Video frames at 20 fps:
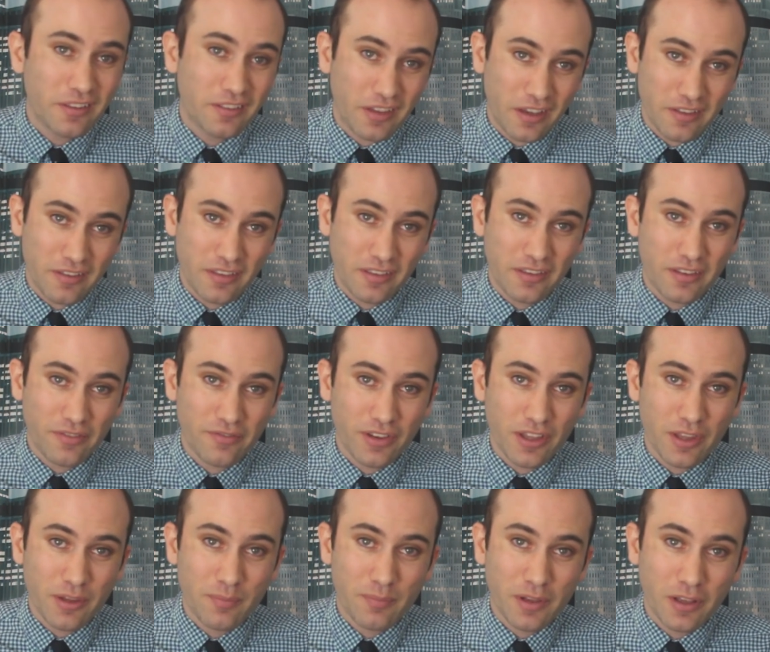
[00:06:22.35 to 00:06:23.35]
Dozens of
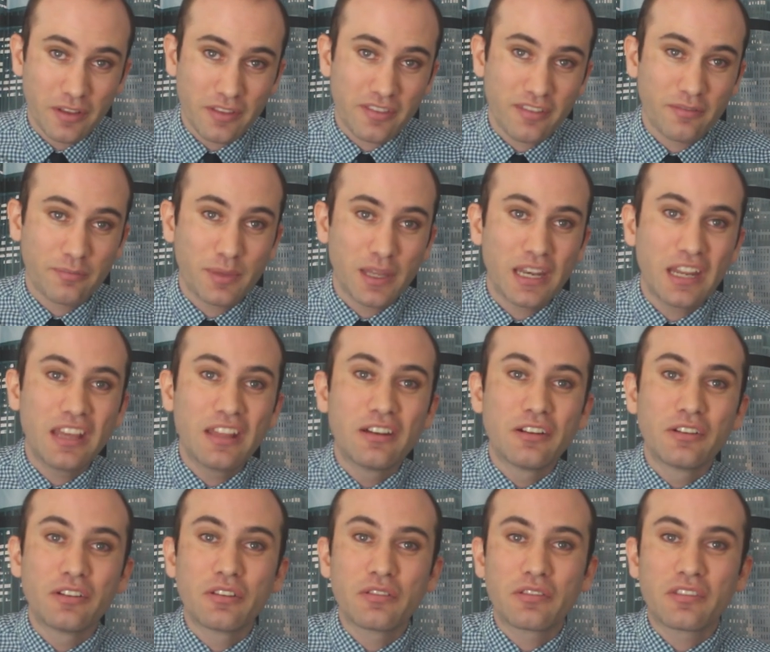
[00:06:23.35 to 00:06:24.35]
other bills have been
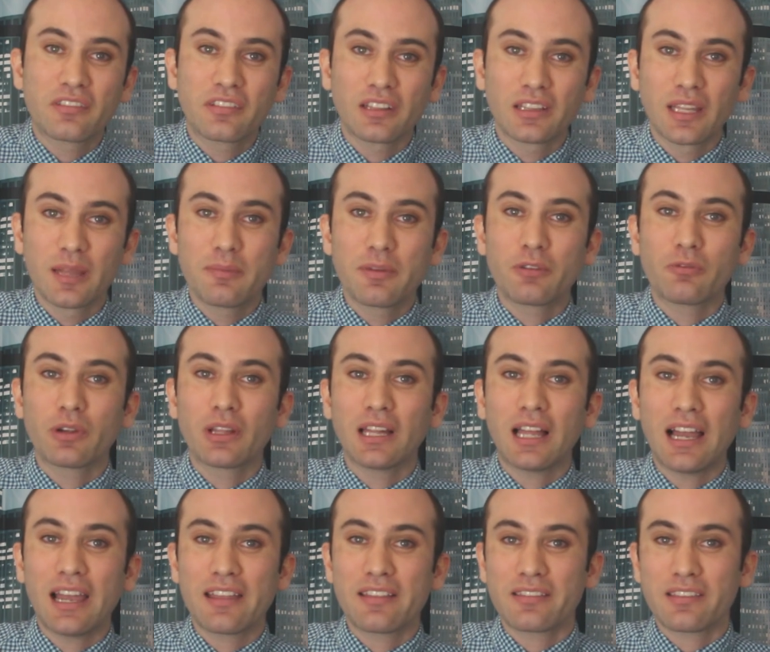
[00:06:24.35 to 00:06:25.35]
introduced to limit
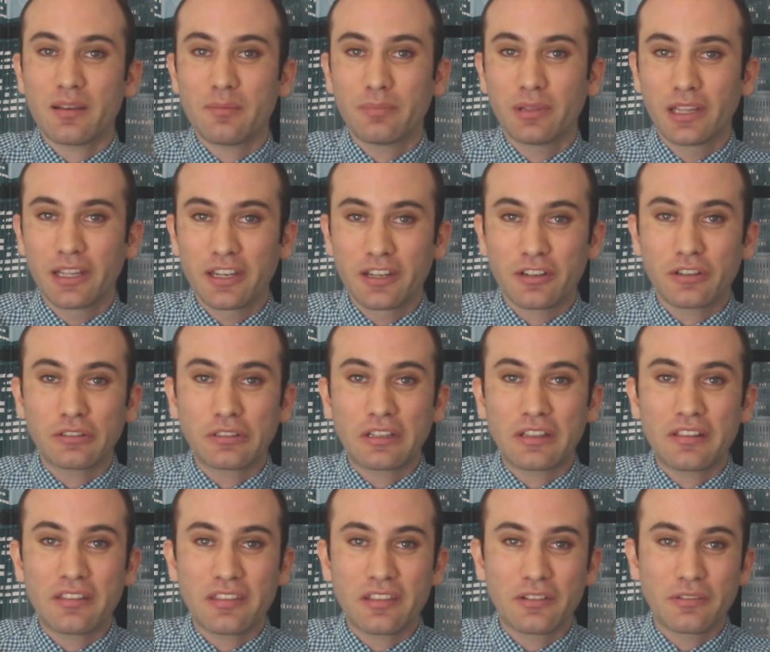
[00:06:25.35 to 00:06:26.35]
reliance on political
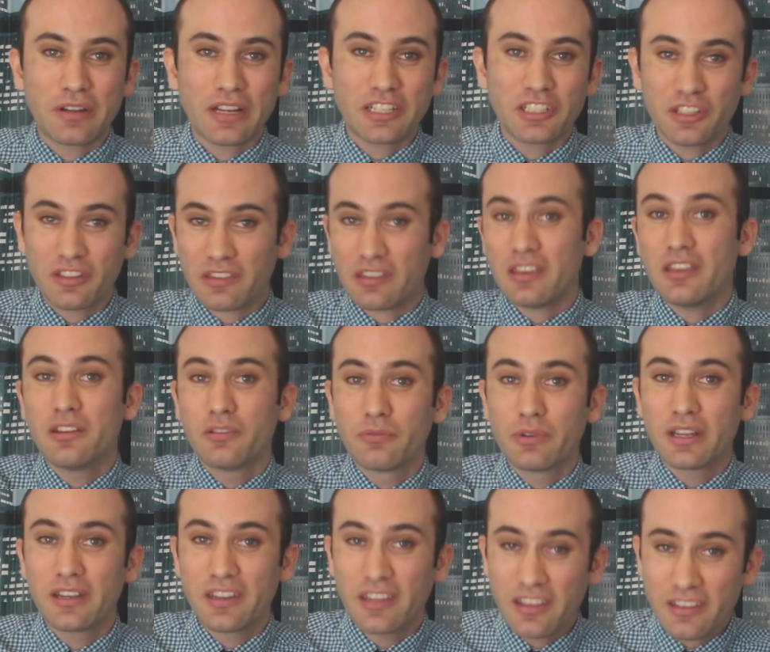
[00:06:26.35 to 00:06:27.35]
considerations in
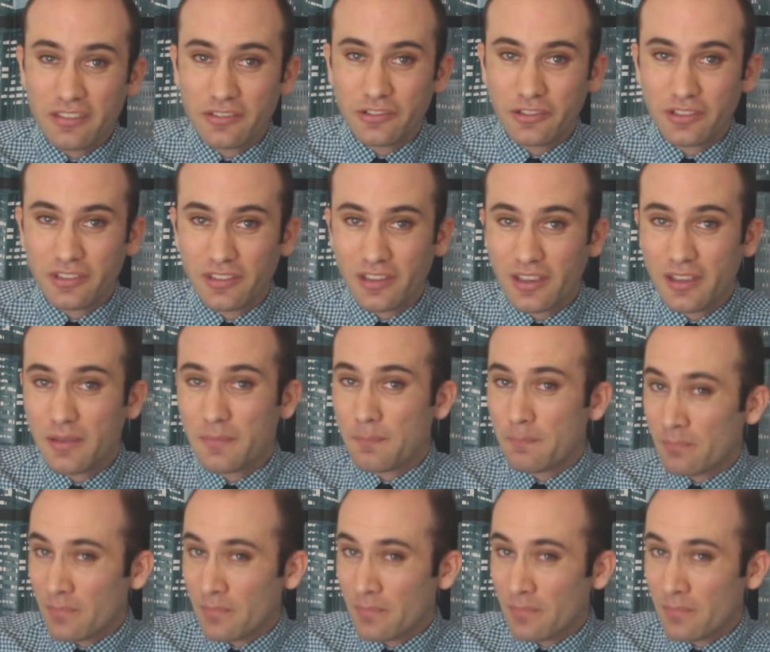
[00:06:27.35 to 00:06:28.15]
redistricting.